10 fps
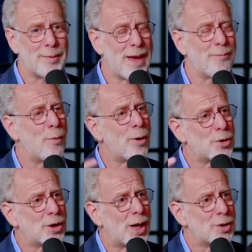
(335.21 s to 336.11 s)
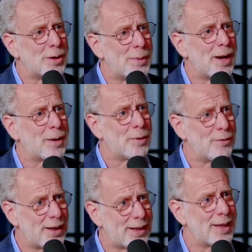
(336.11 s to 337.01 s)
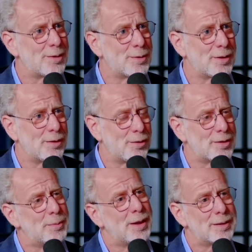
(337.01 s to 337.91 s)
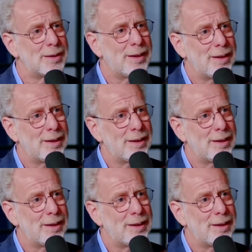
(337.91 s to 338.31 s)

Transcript: have more education about how to prevent cancers in the first place?